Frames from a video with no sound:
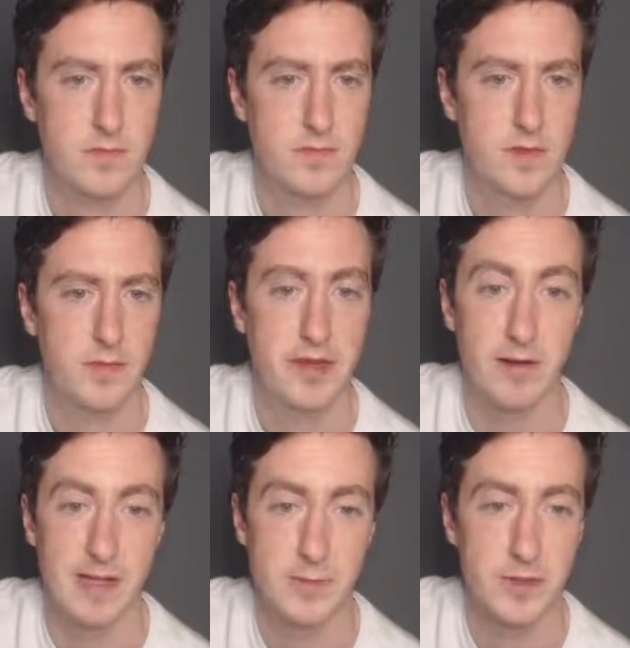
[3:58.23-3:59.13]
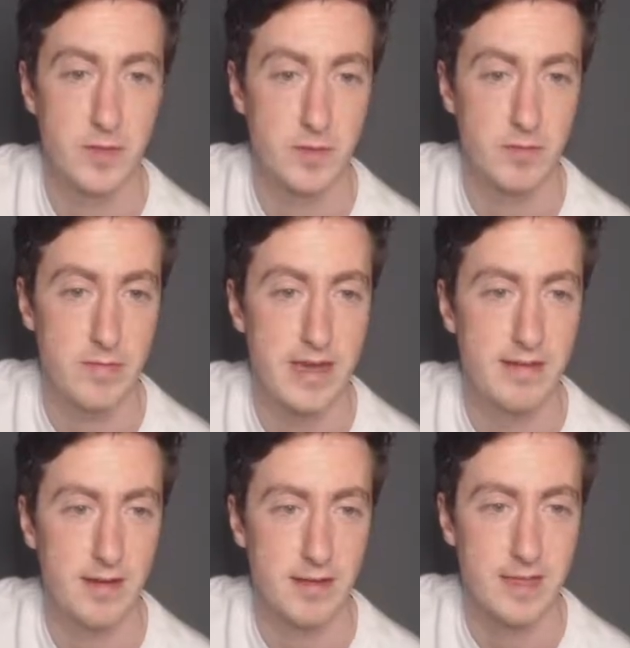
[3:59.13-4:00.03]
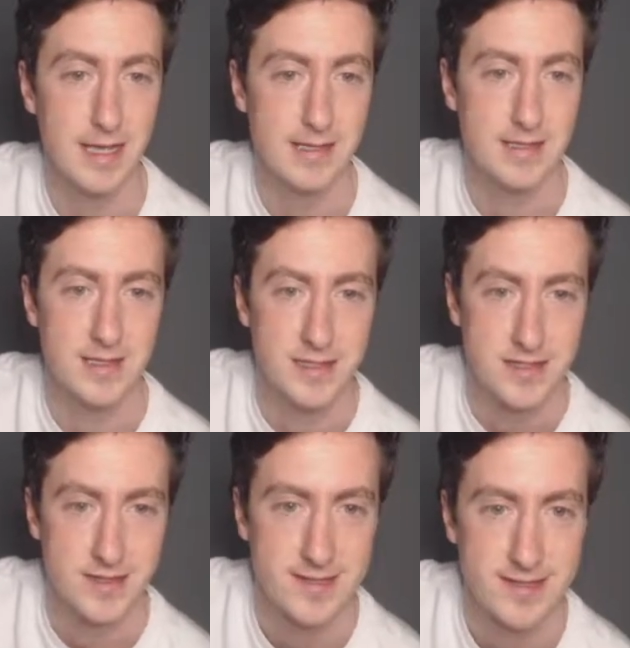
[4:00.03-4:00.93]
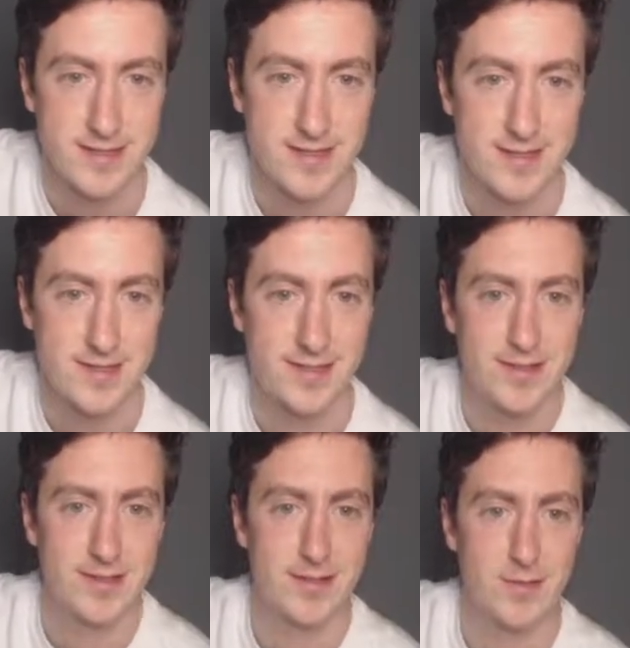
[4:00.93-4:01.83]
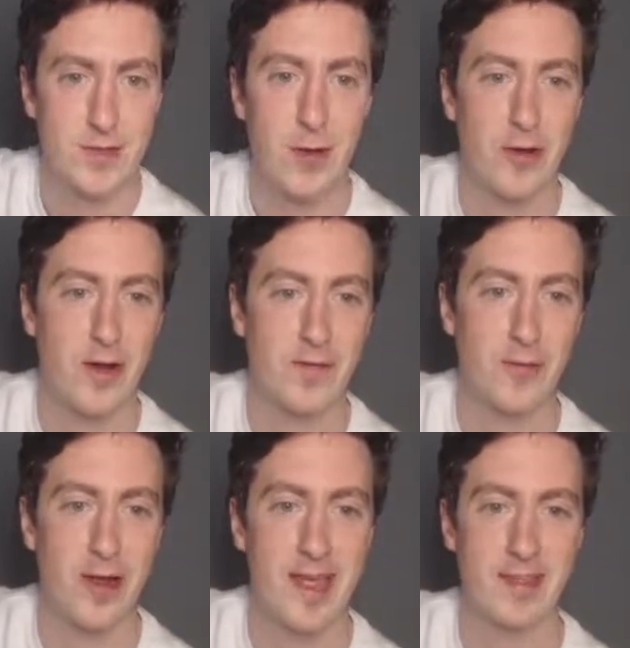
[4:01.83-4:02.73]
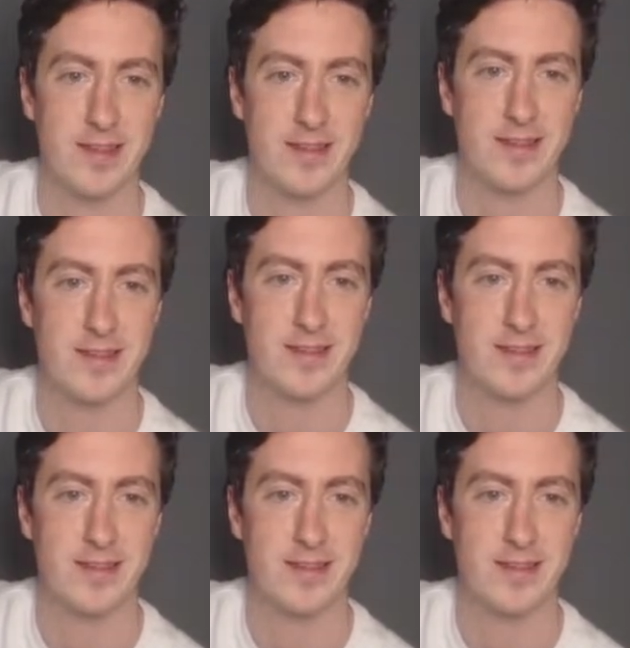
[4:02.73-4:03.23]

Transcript: I mean, unless we do something mental like this. Going off the rails.